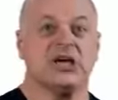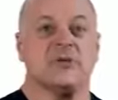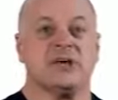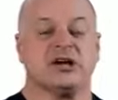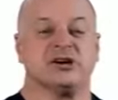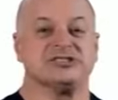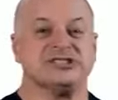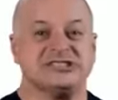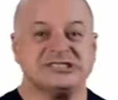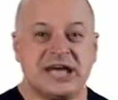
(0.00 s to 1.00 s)
Because the
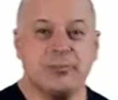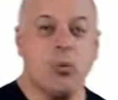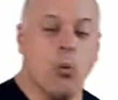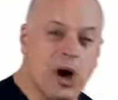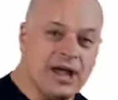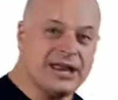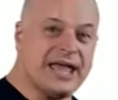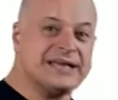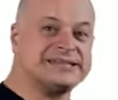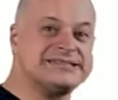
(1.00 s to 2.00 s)
step 1
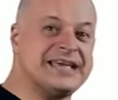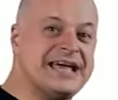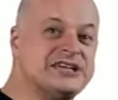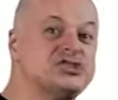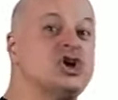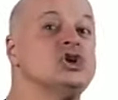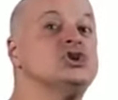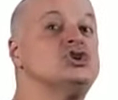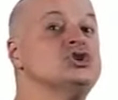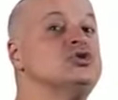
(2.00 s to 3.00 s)
end says,
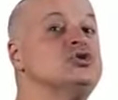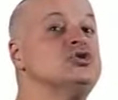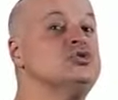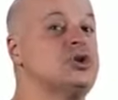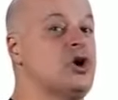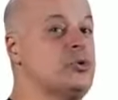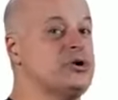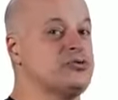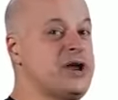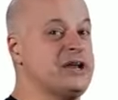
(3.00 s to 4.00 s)
do you know what a
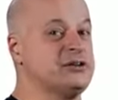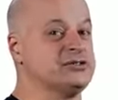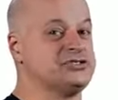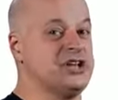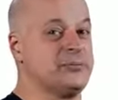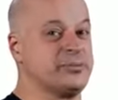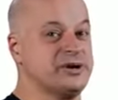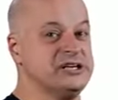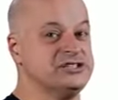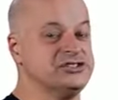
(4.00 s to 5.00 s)
Reynolds
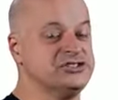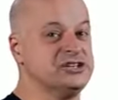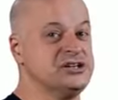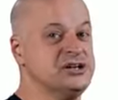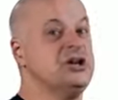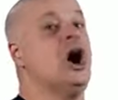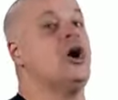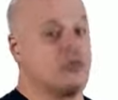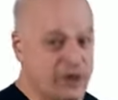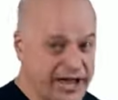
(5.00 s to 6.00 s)
number is? A
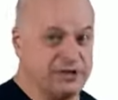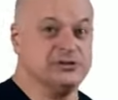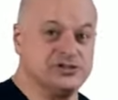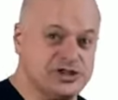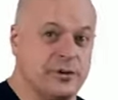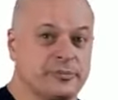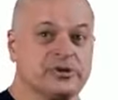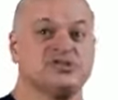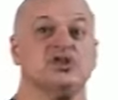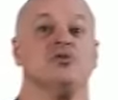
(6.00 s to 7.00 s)
Reynolds number
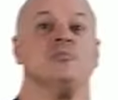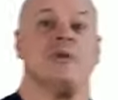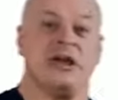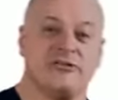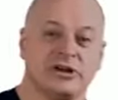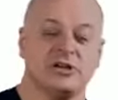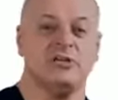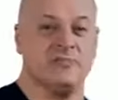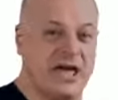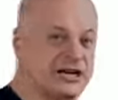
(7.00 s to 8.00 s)
is a numerical
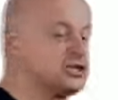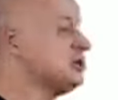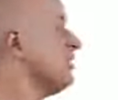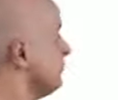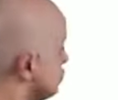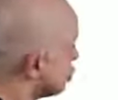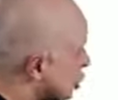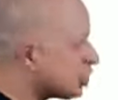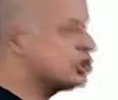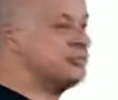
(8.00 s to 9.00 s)
measure of
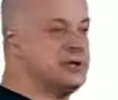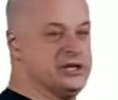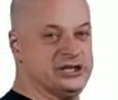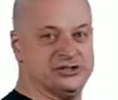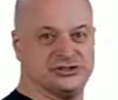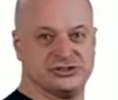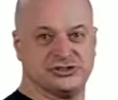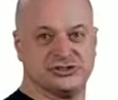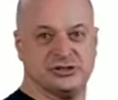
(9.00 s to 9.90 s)
turbulence.